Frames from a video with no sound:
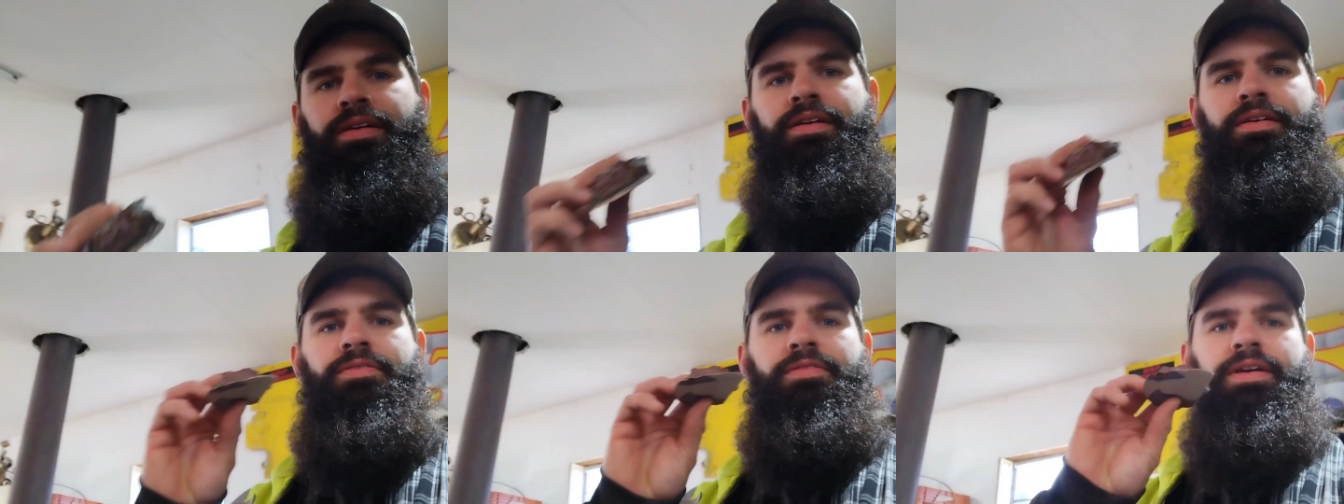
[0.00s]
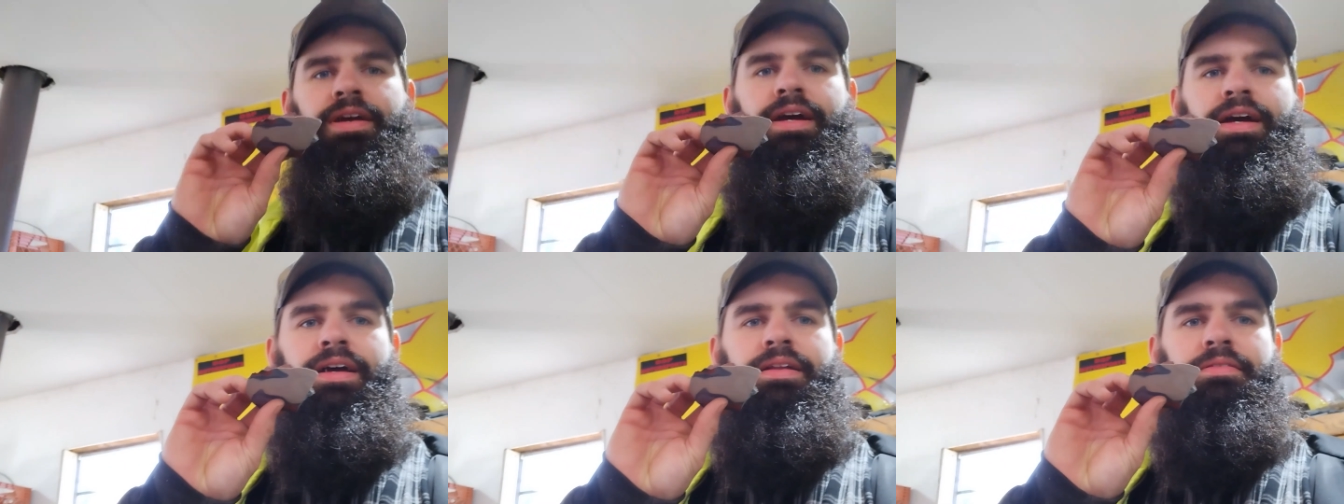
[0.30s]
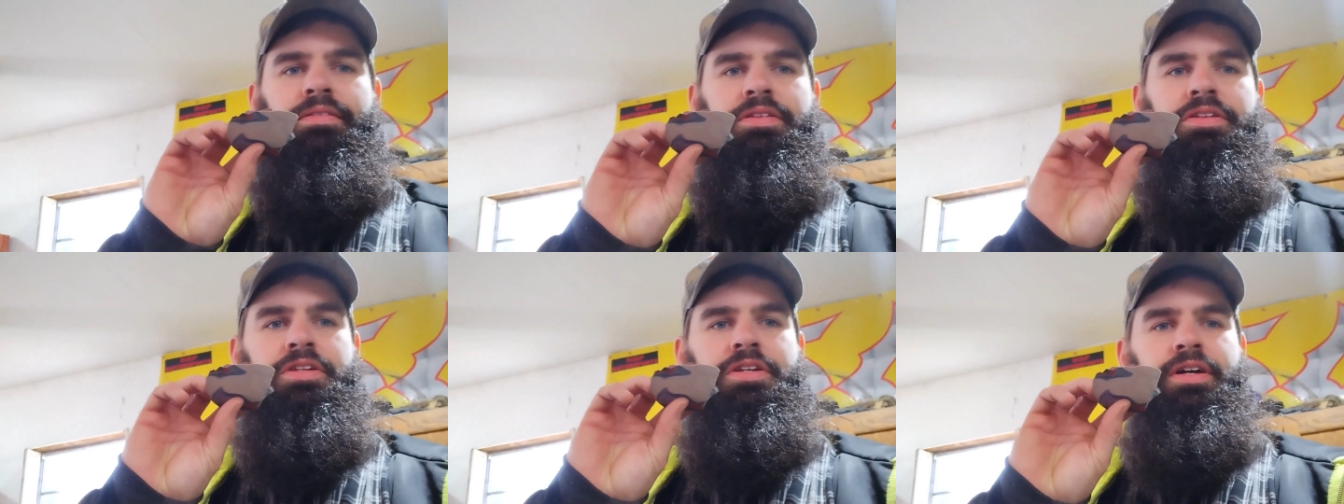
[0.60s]
we got
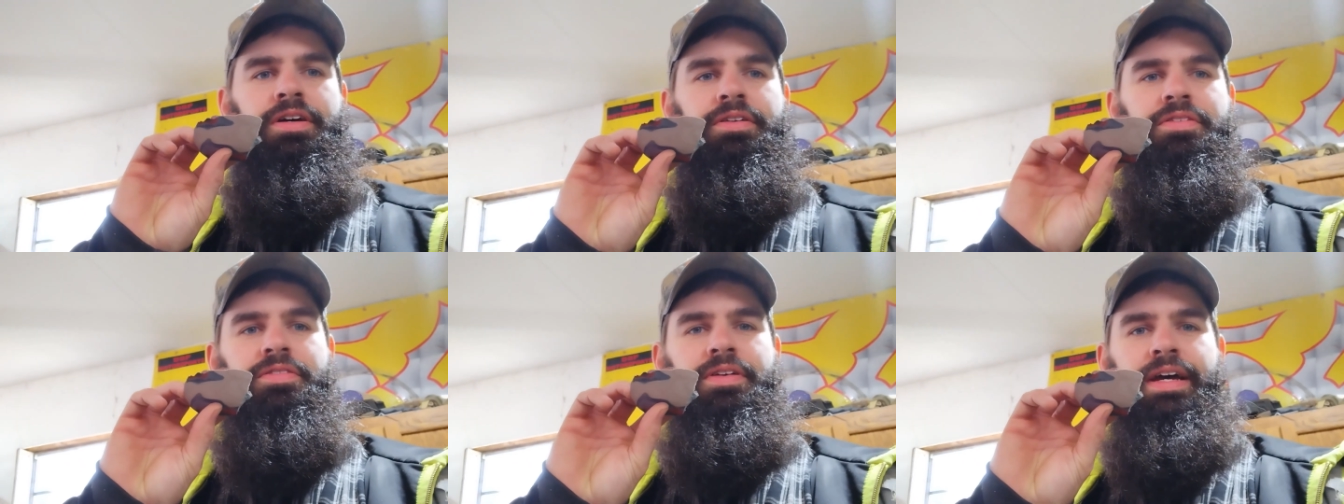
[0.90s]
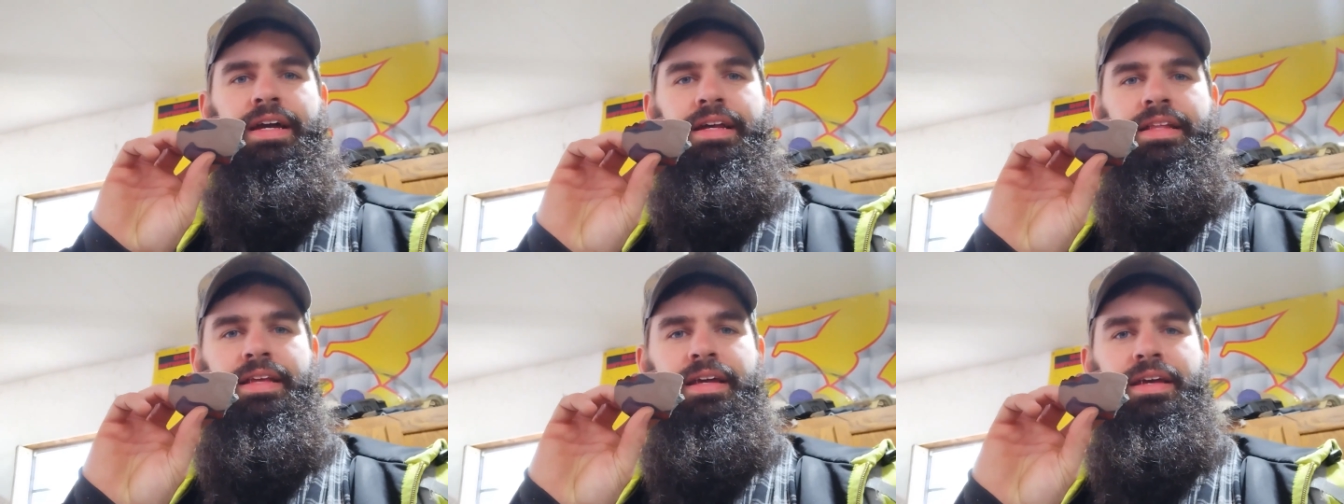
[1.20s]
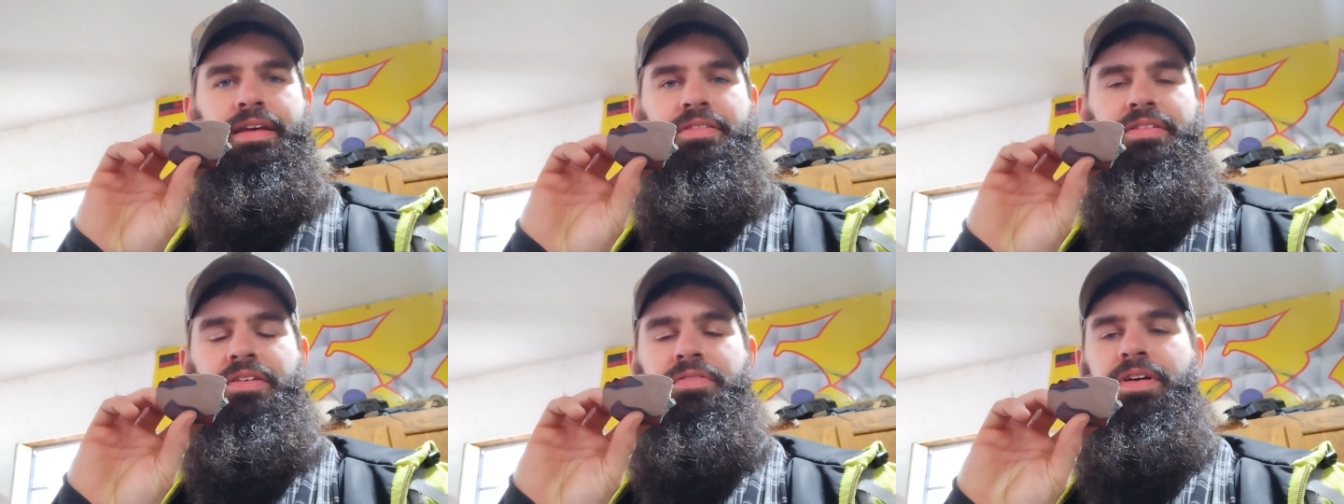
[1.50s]
chunks like this
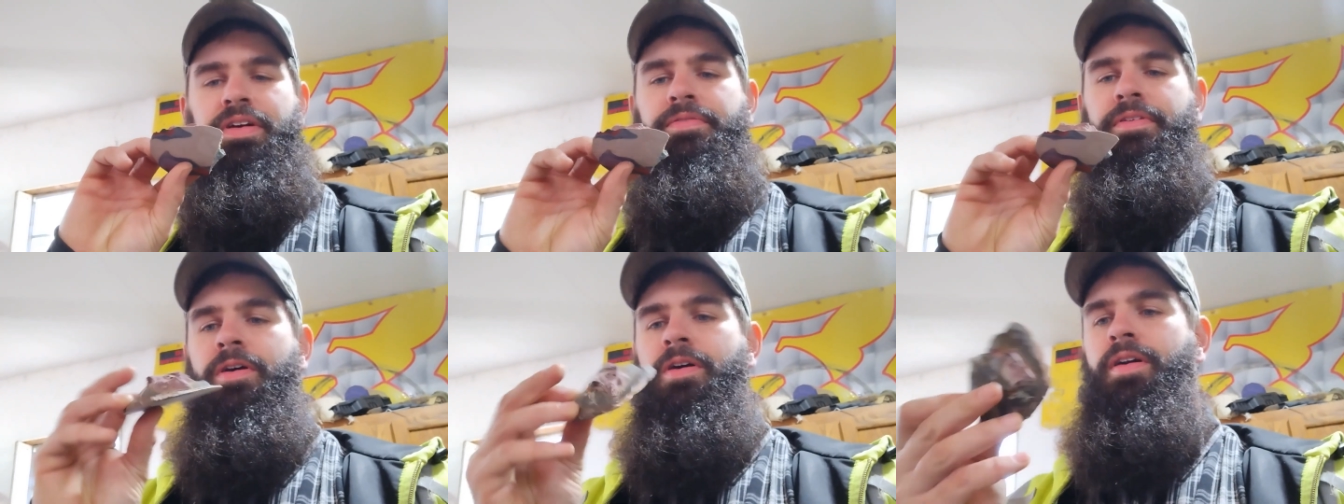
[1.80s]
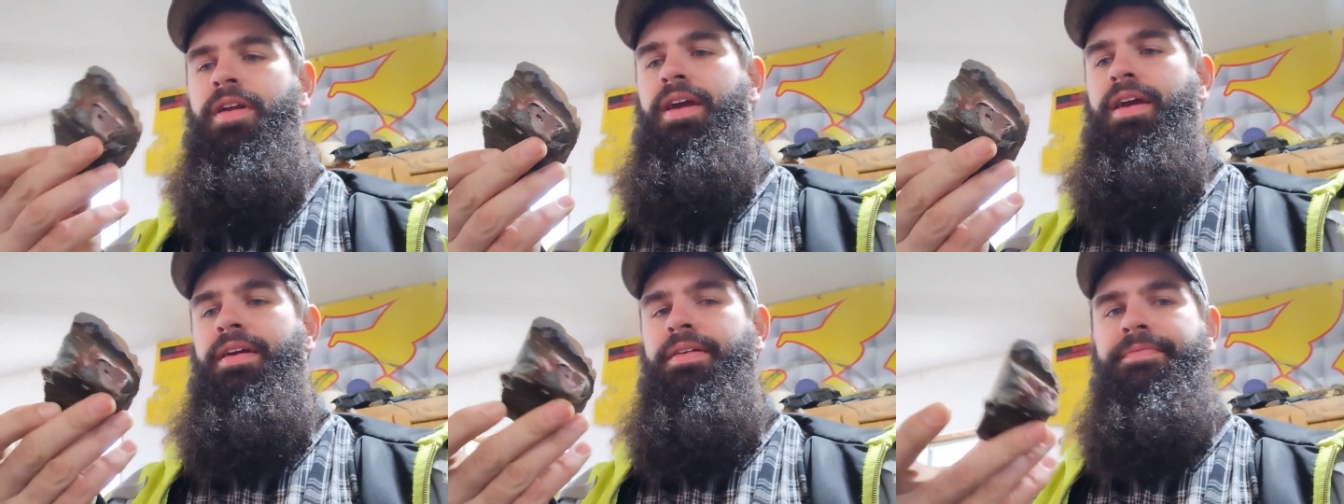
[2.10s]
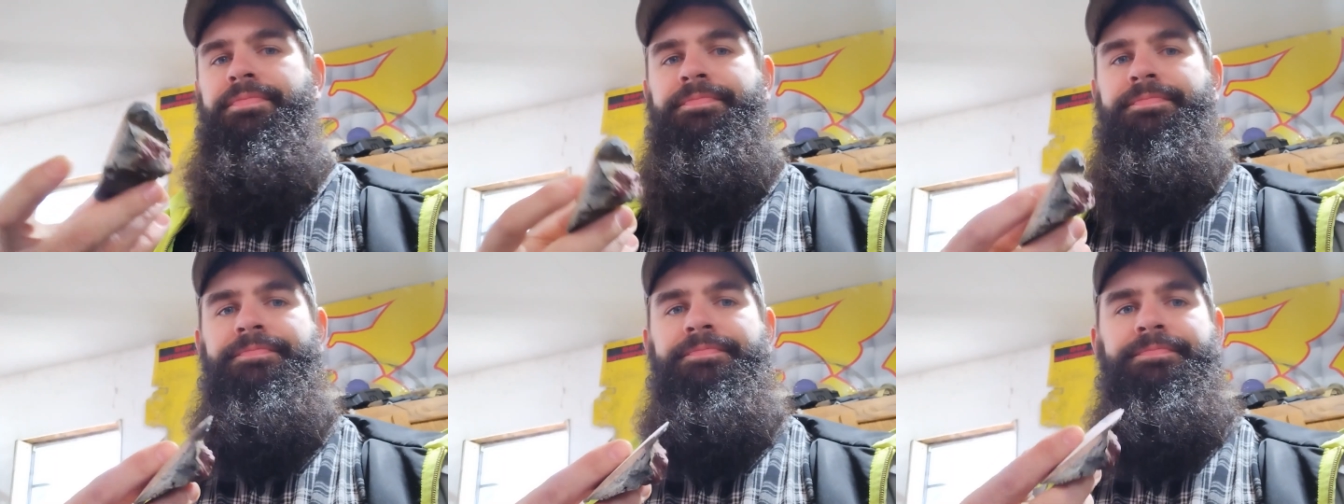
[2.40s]
that we've already
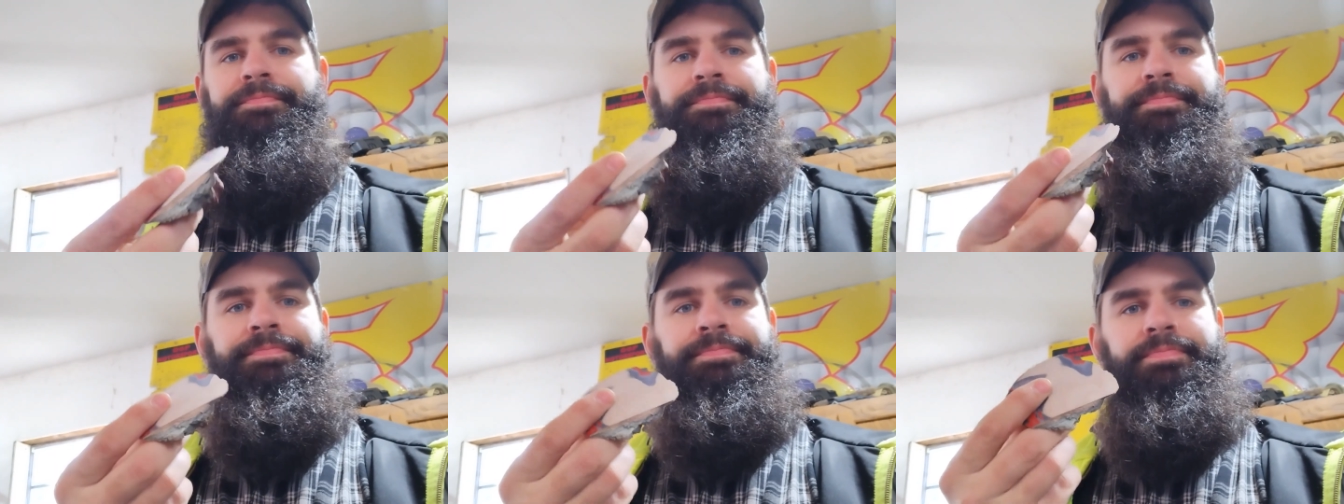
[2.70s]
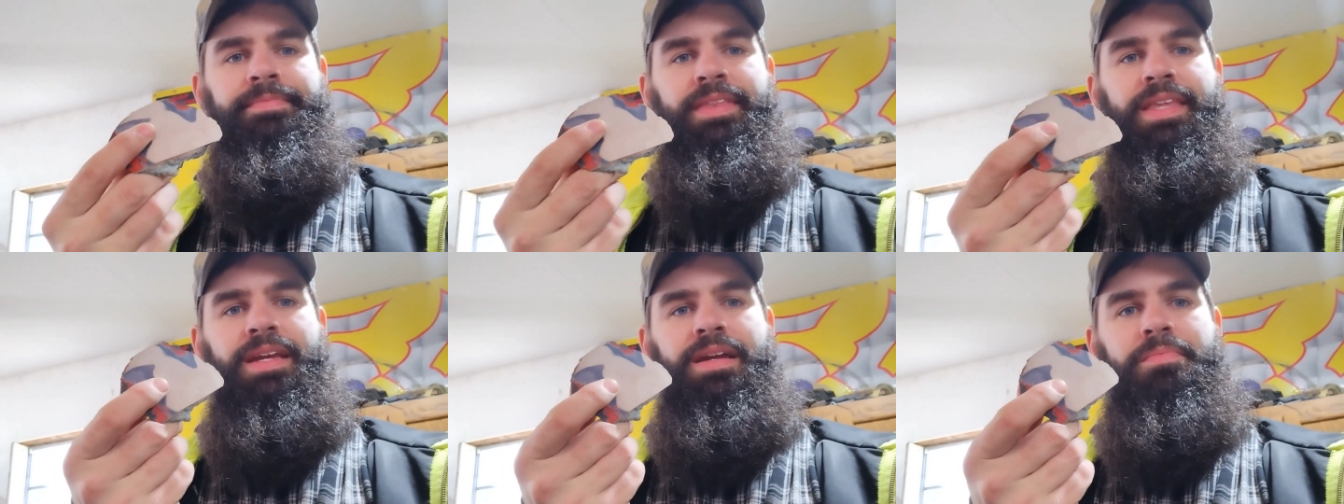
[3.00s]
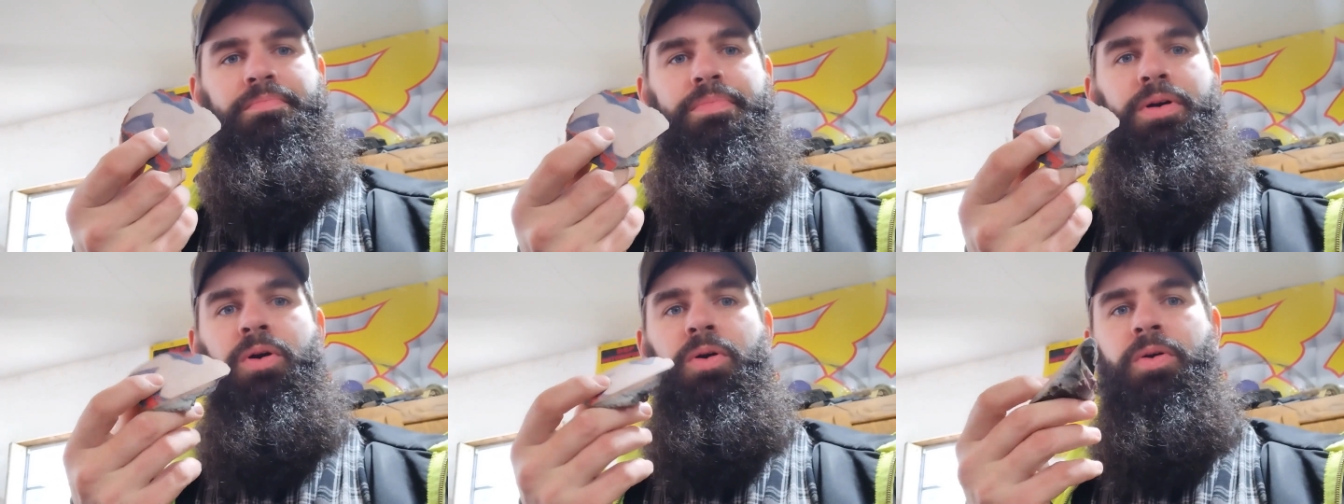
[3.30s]

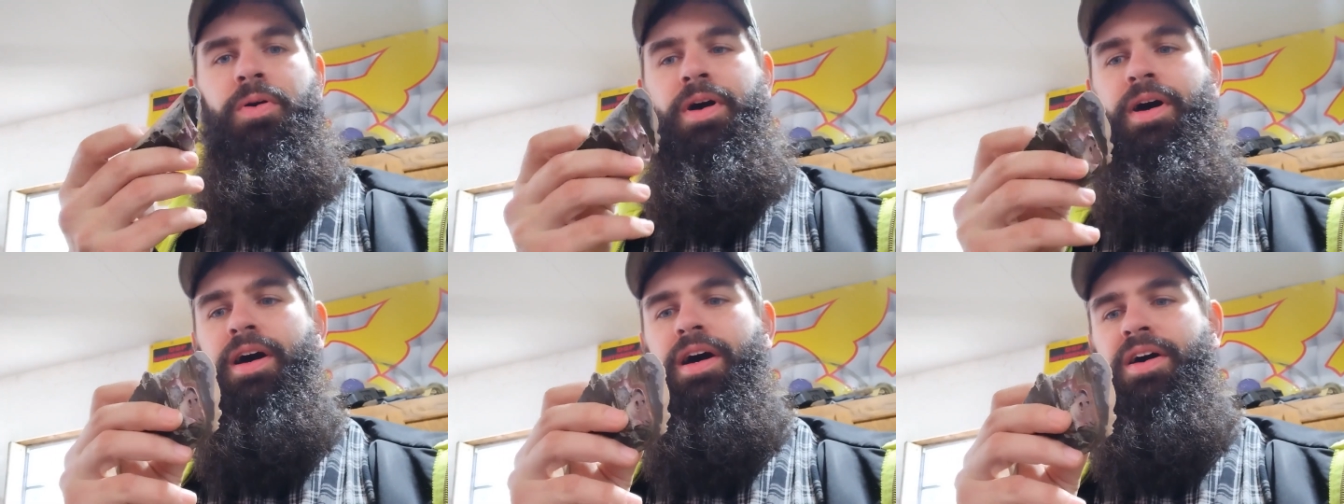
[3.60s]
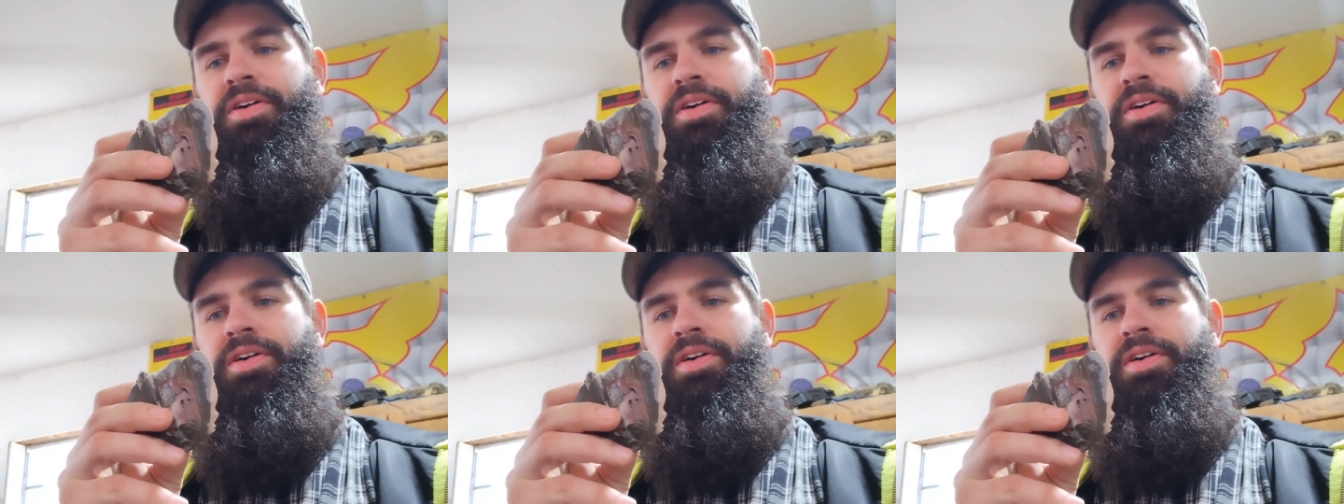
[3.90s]
pulled off,